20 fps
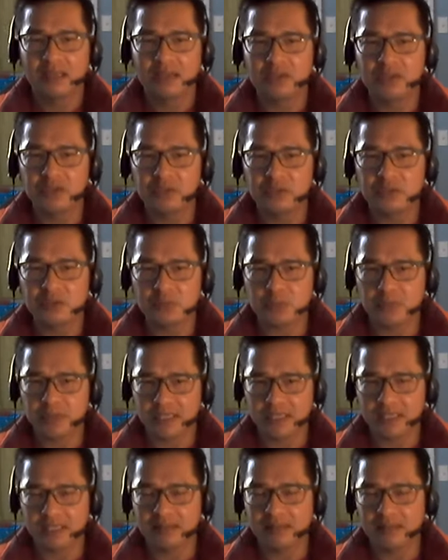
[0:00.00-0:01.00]

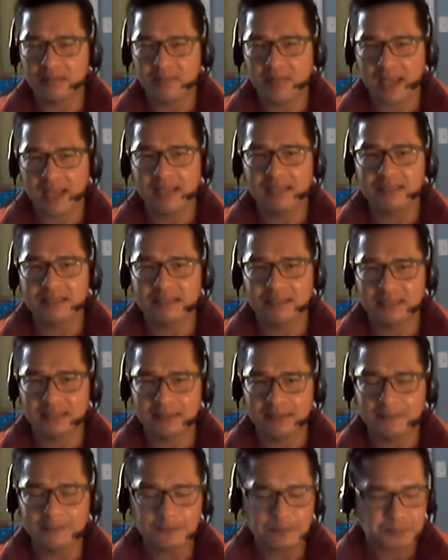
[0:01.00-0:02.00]
Newsweek, the
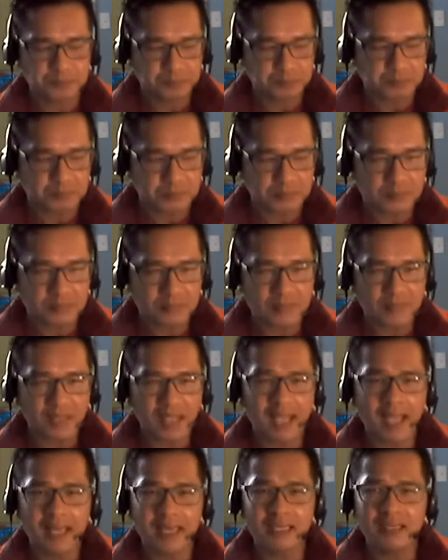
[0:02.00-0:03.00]
magazine,
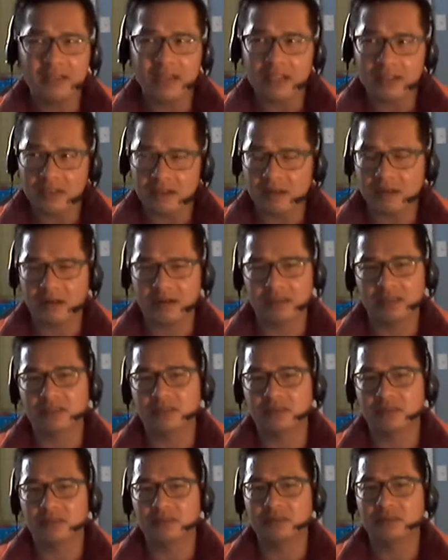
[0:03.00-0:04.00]
had another
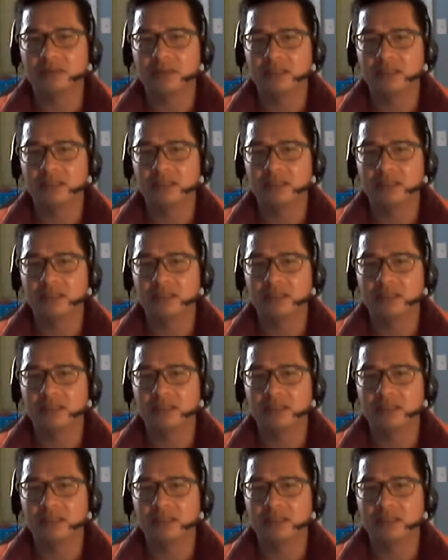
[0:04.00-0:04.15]
article